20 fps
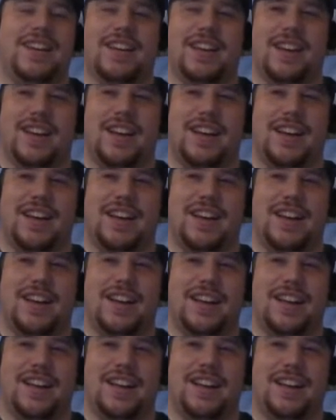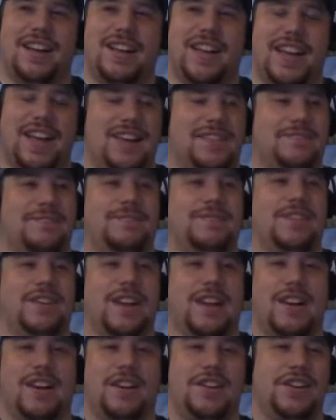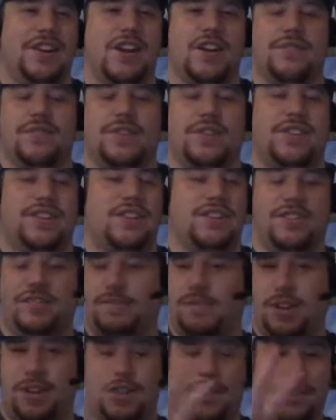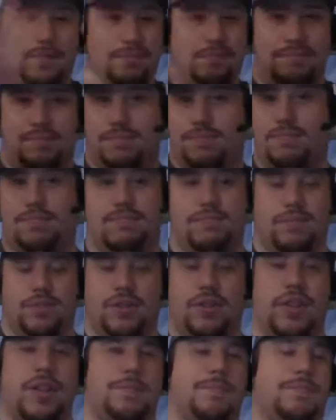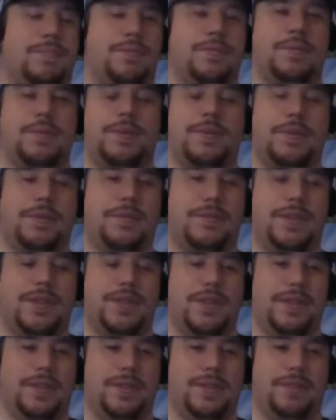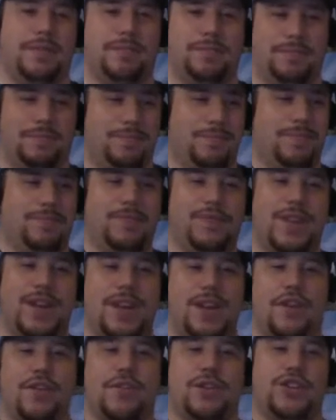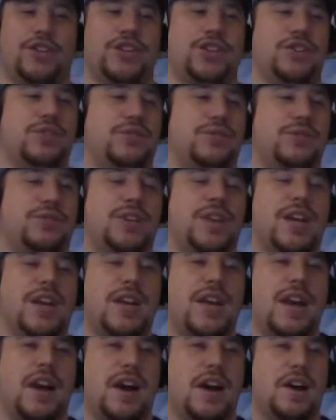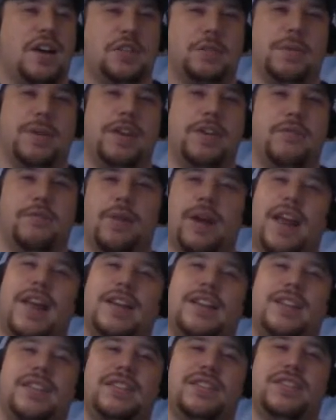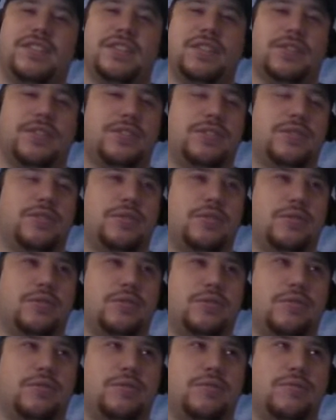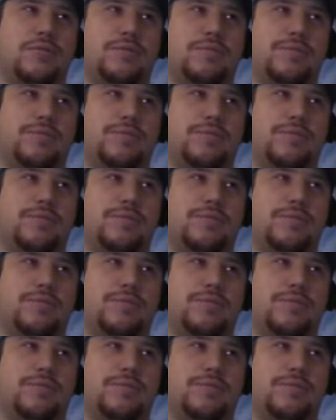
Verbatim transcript: Uh, yeah, uh, on the cover, on the clip of the video, it shows Ozpin and Ren, so